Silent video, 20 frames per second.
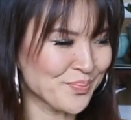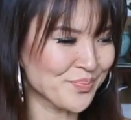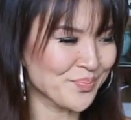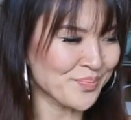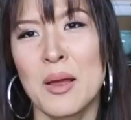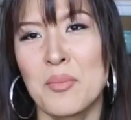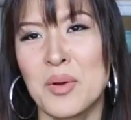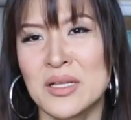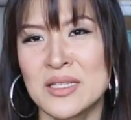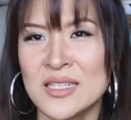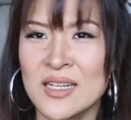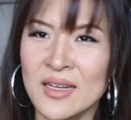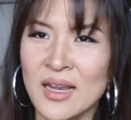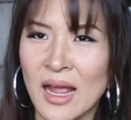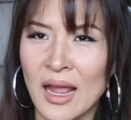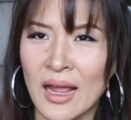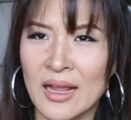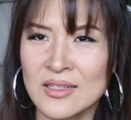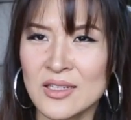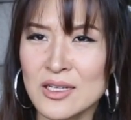But
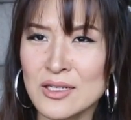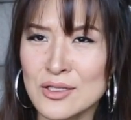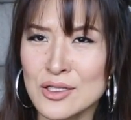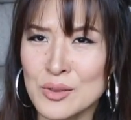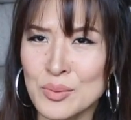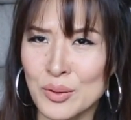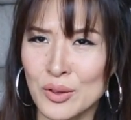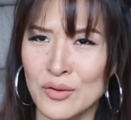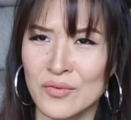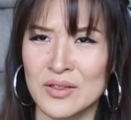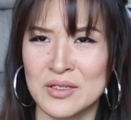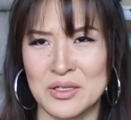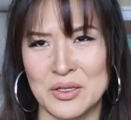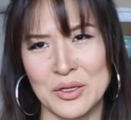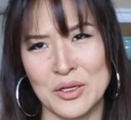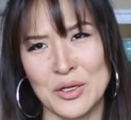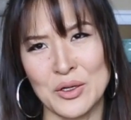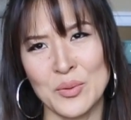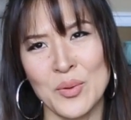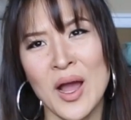today, just to prove it to
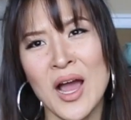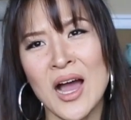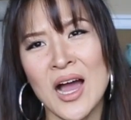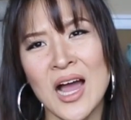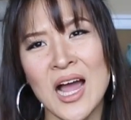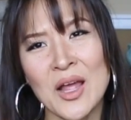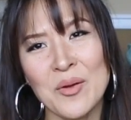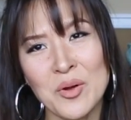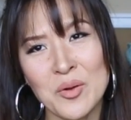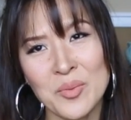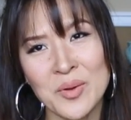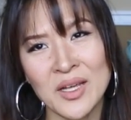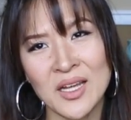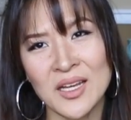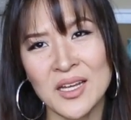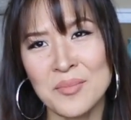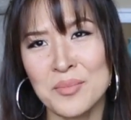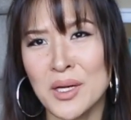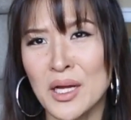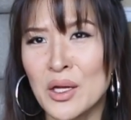you, I will be
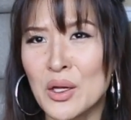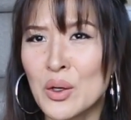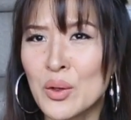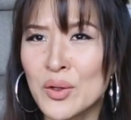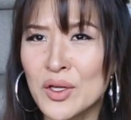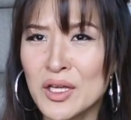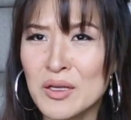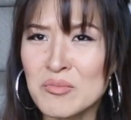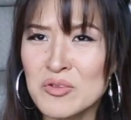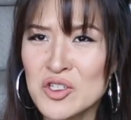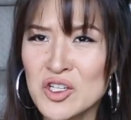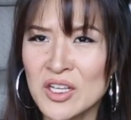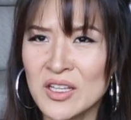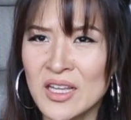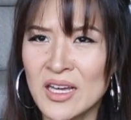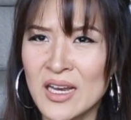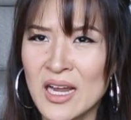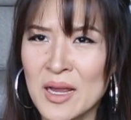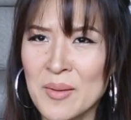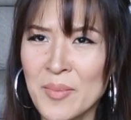eating my own kimchi
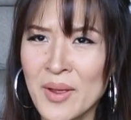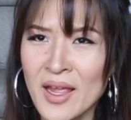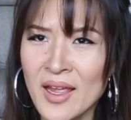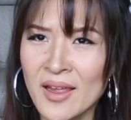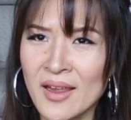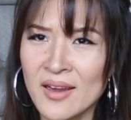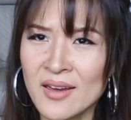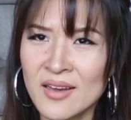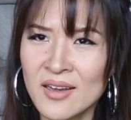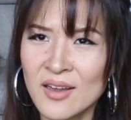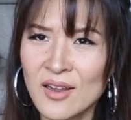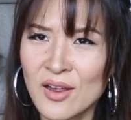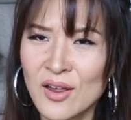that I made.